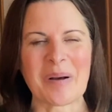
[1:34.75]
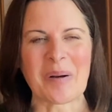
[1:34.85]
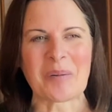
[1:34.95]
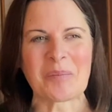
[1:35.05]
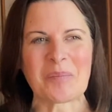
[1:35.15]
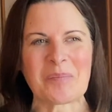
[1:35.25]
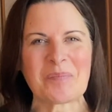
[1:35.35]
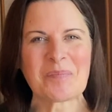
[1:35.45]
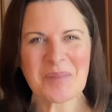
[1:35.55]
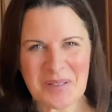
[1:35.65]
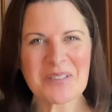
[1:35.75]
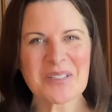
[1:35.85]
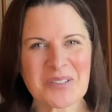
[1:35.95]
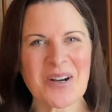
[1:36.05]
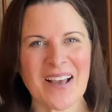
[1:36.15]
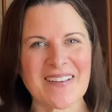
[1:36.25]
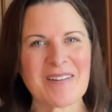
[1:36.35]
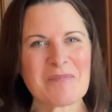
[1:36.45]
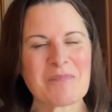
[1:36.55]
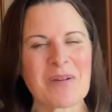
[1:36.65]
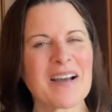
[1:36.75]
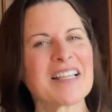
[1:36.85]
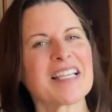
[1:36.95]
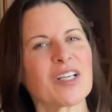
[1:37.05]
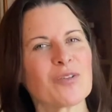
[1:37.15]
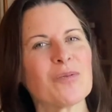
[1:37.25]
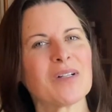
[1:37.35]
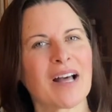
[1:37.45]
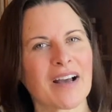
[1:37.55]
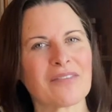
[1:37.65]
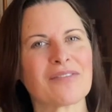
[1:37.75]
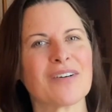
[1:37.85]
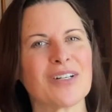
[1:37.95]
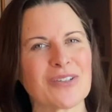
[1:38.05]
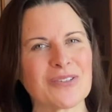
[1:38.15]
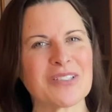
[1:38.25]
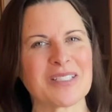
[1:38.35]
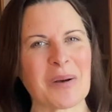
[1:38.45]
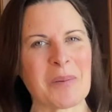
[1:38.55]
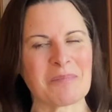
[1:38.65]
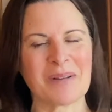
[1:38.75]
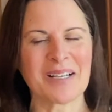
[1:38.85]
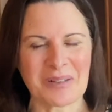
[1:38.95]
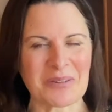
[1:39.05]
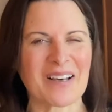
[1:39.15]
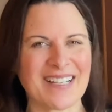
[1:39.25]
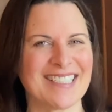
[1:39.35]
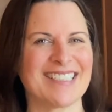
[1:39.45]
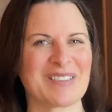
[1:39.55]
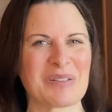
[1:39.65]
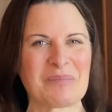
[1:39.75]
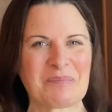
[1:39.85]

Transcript: Um, give it a try. I think you will have a good time. I know that I did.